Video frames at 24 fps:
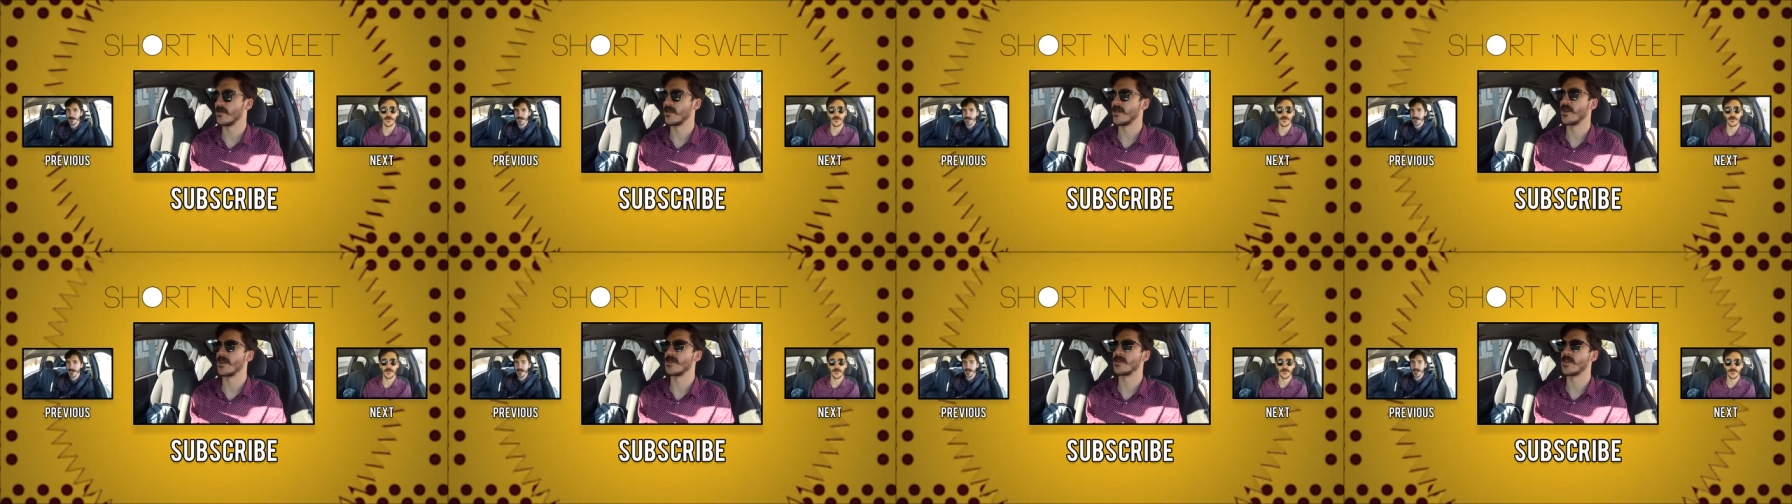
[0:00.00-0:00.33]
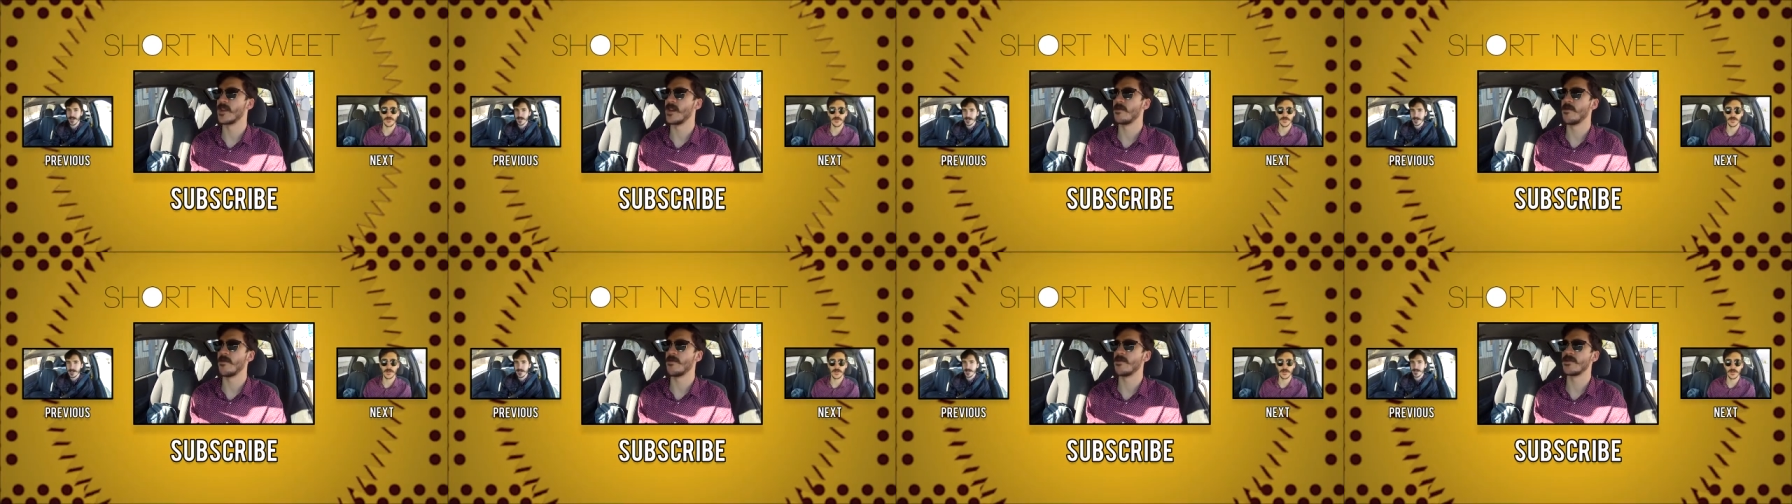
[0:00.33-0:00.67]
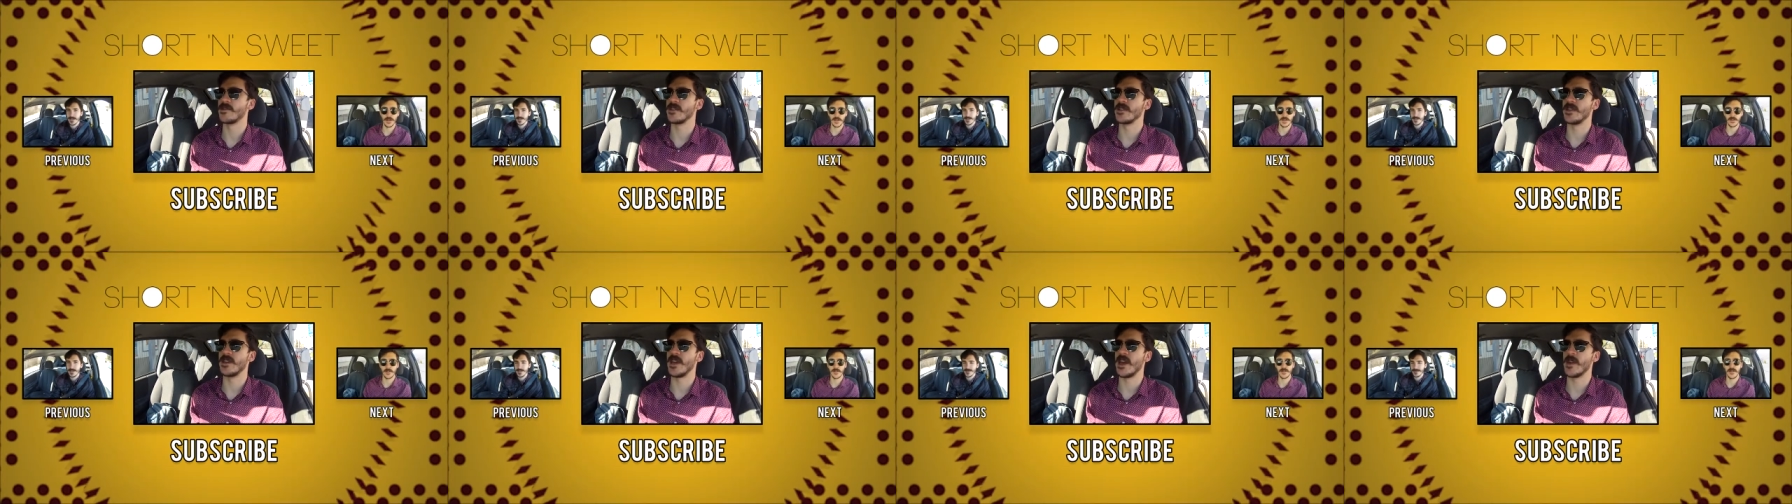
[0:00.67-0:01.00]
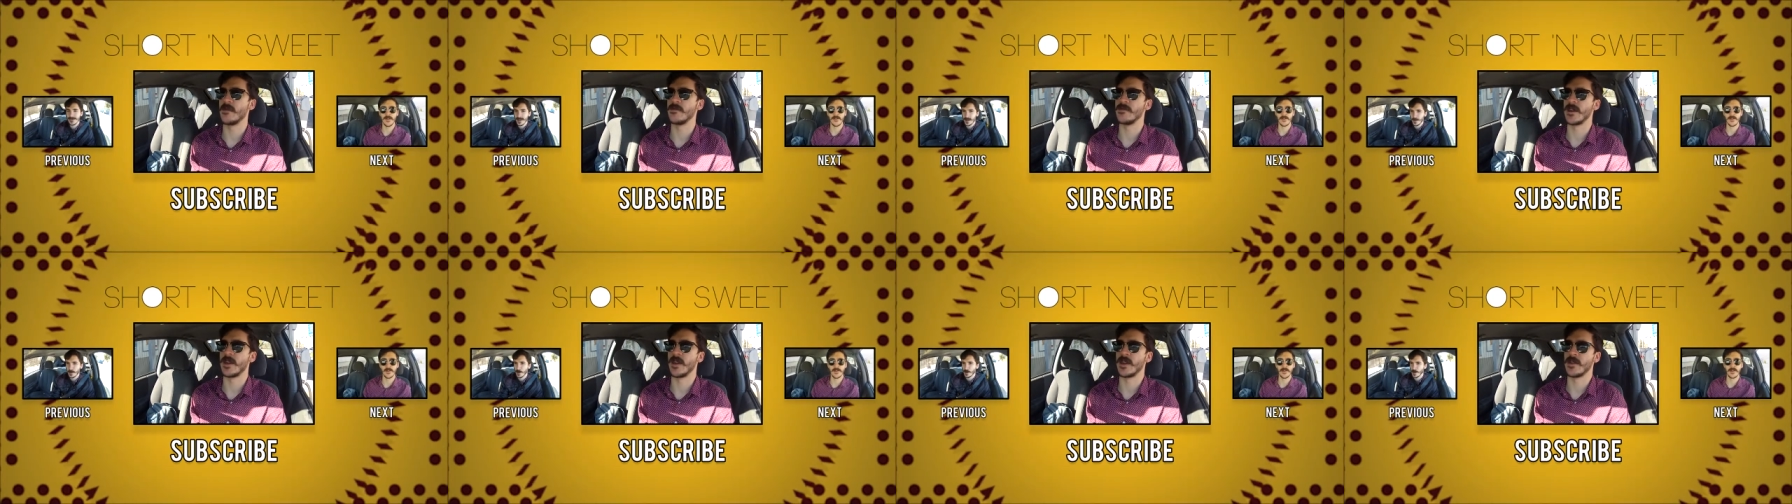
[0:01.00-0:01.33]
Guys, come up with a
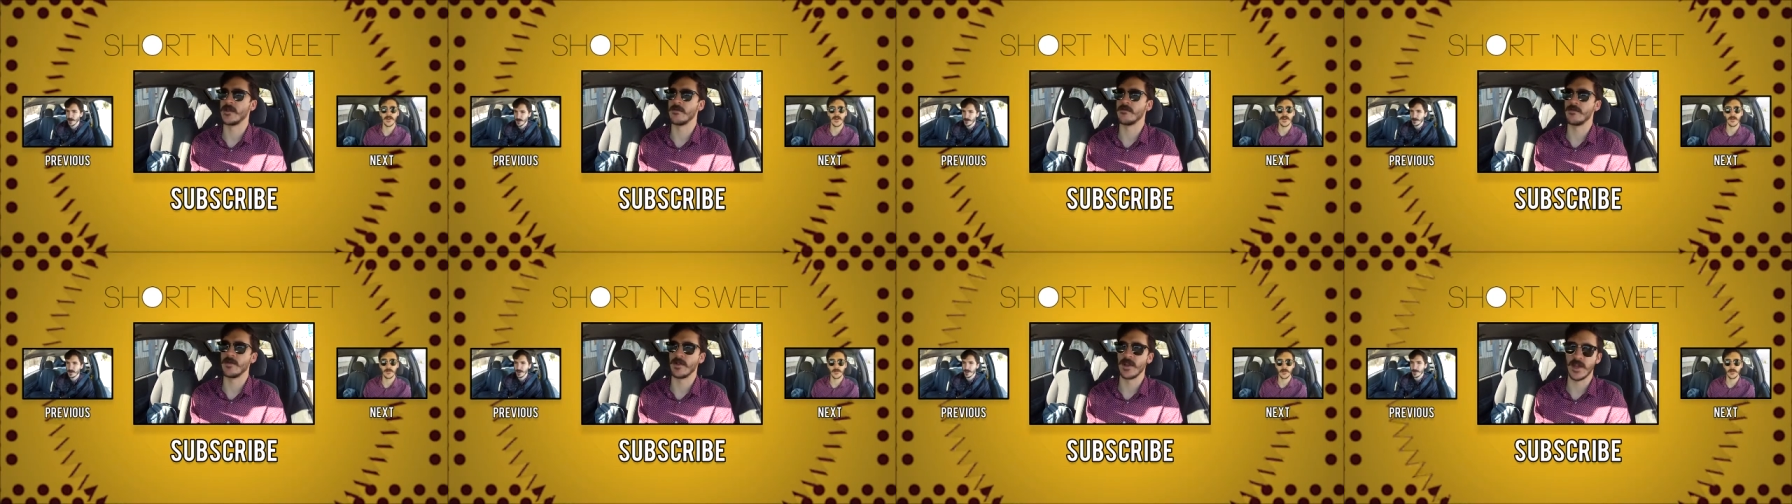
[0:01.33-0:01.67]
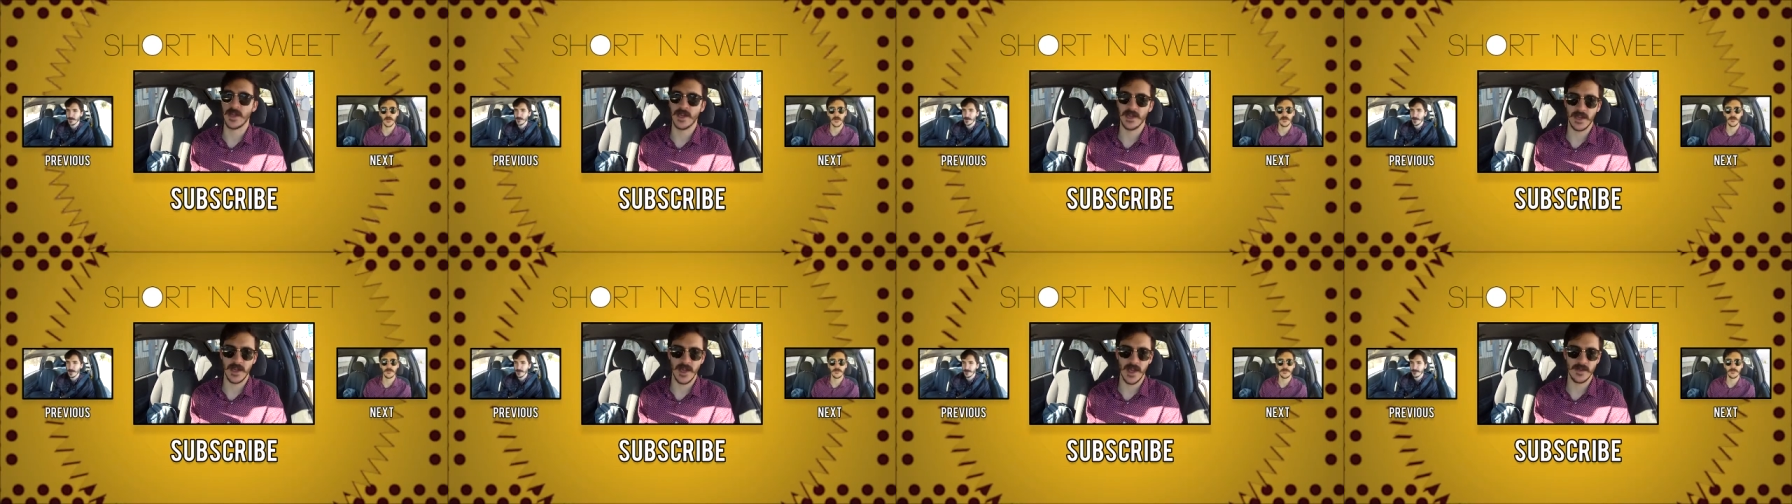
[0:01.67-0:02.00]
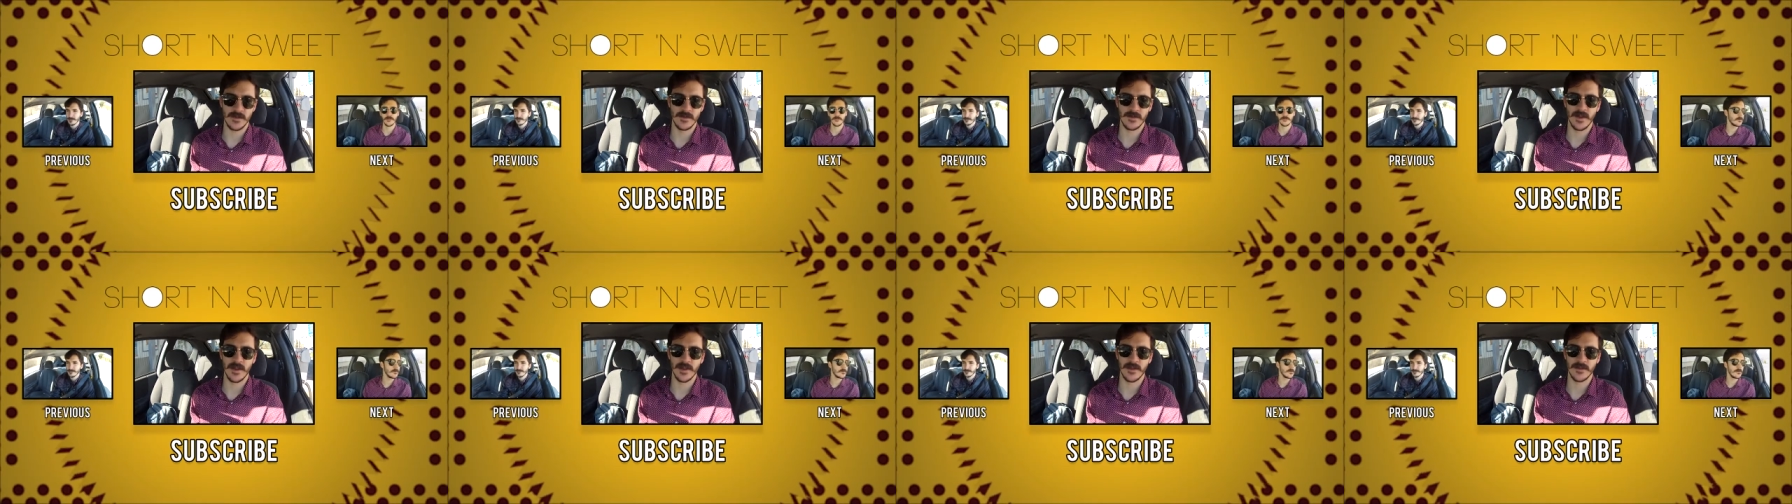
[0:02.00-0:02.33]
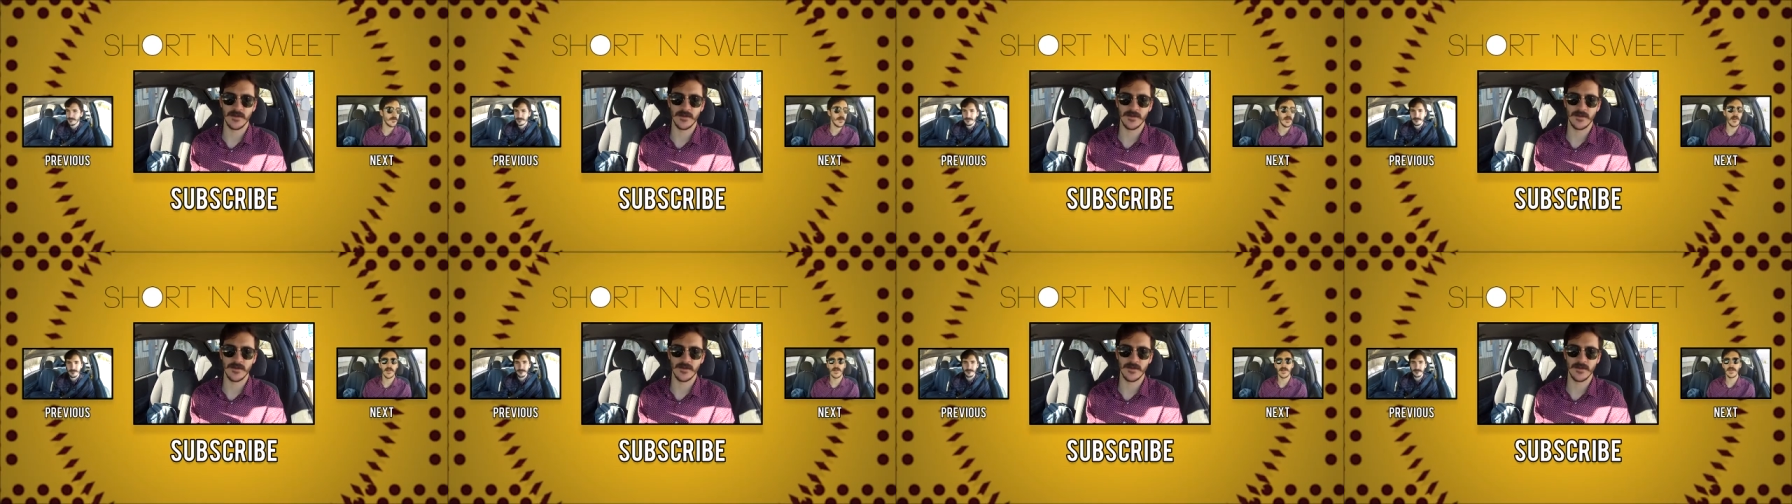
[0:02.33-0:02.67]
game that I can play at gas
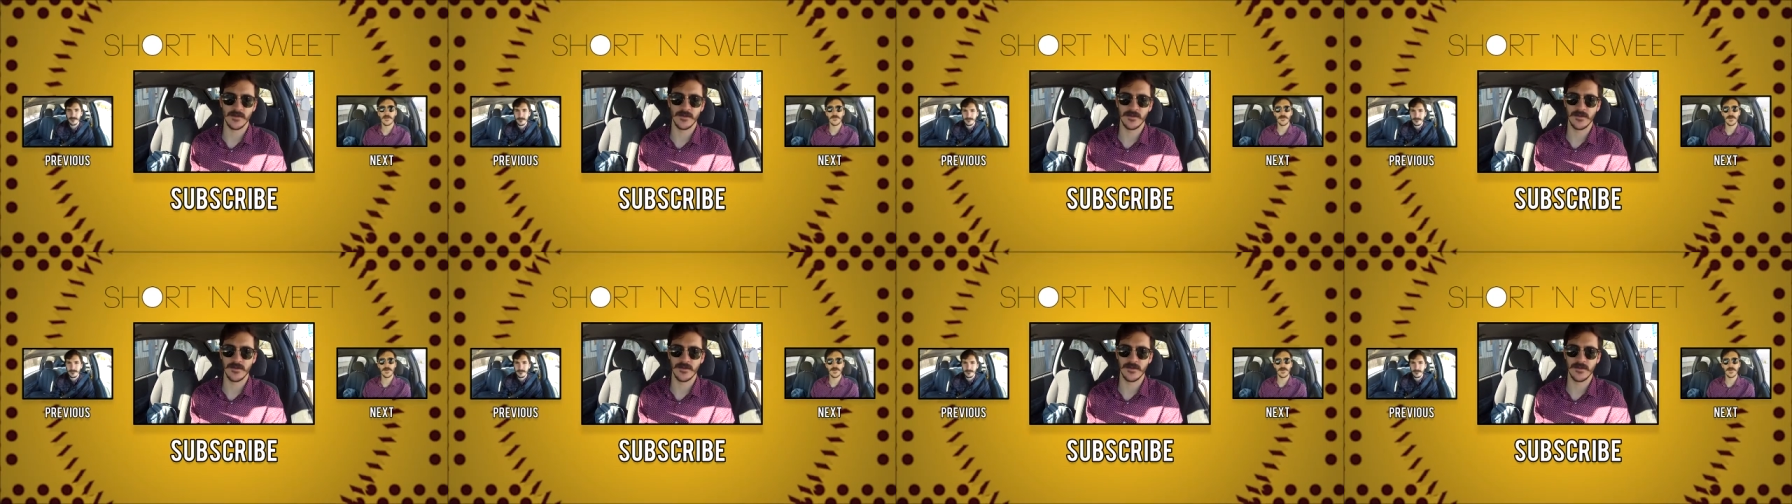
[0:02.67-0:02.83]
stations.